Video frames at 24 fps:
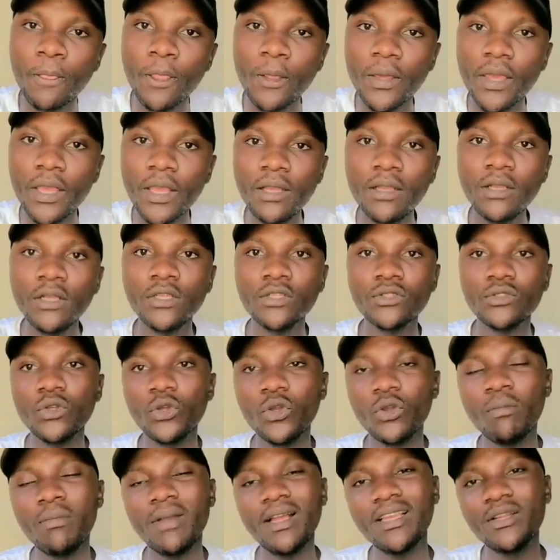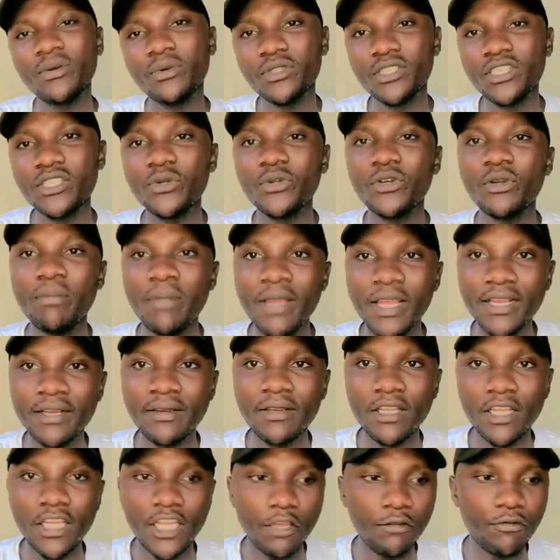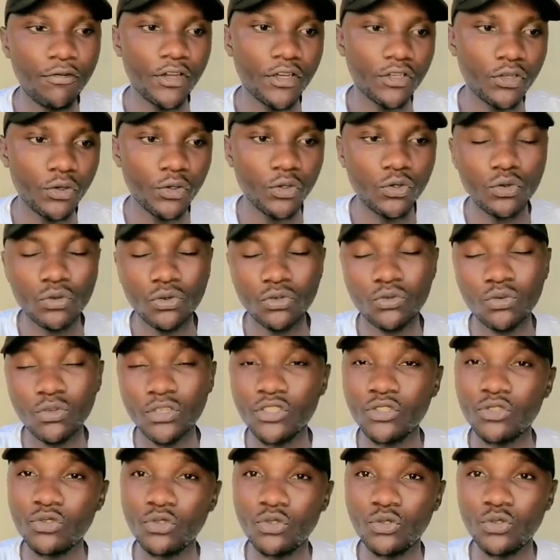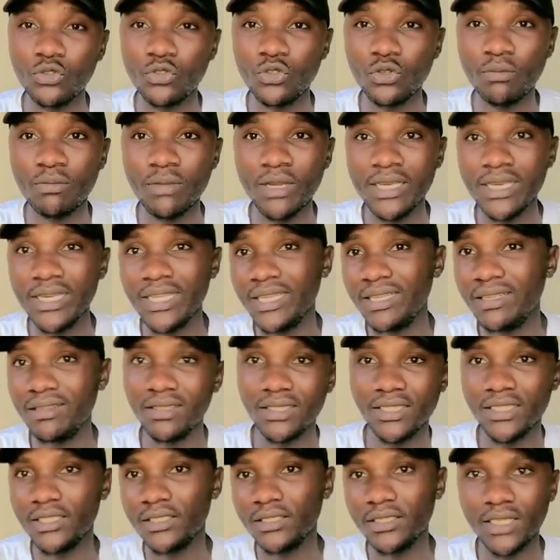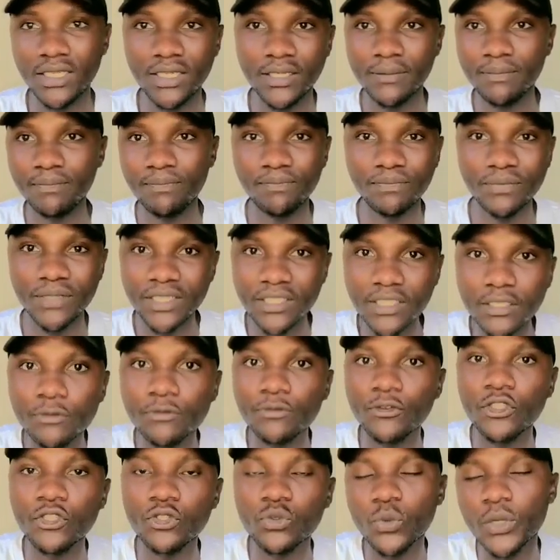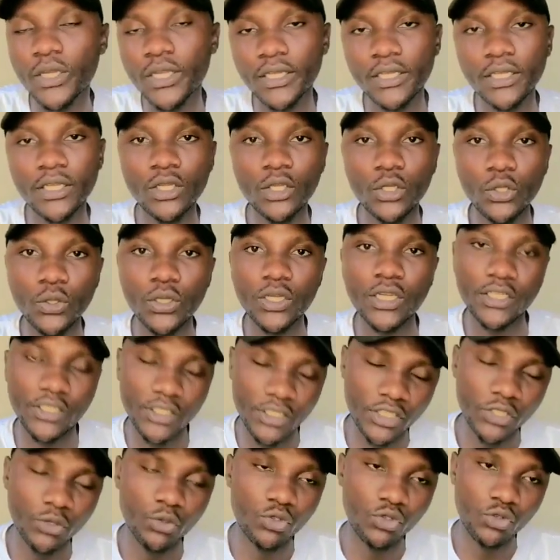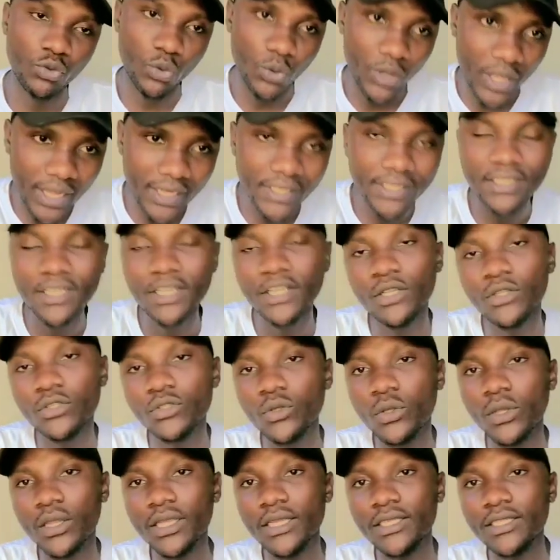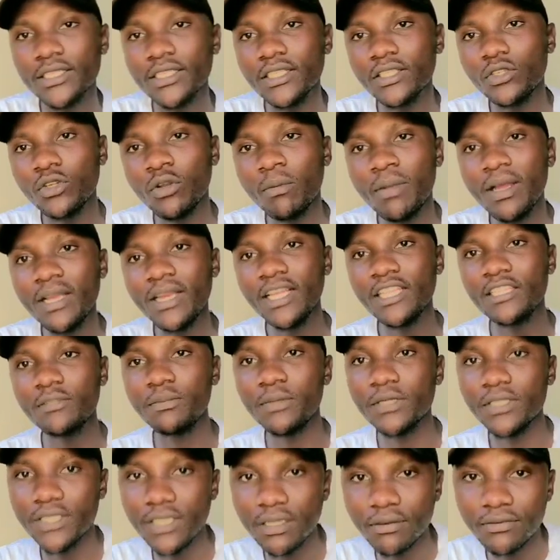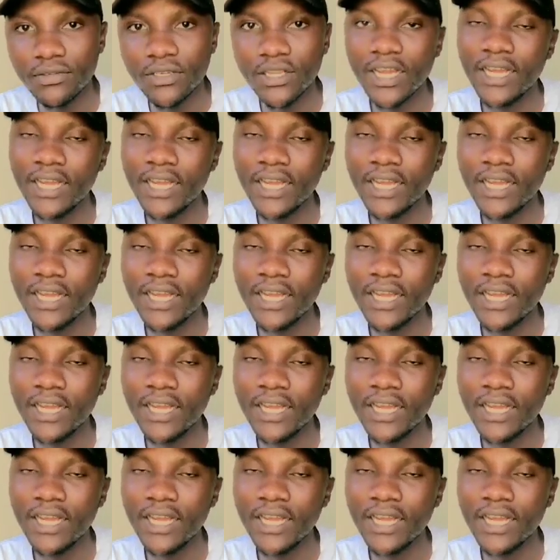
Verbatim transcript: Okay, so your money will still remain. If at all you don't want to use your money in a, um, a different way, you can still do that so that your money is preserved.